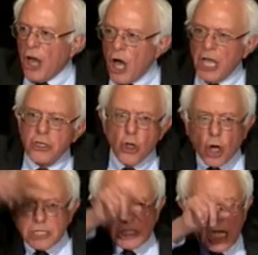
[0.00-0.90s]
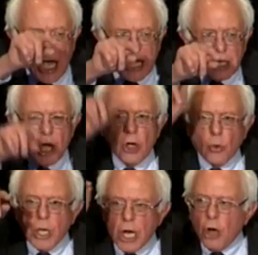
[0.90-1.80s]
on your side.
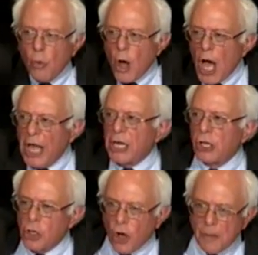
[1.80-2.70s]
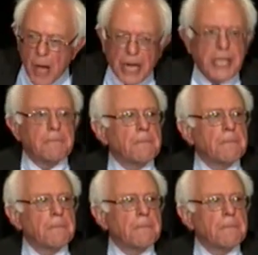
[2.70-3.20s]
We don't want your money.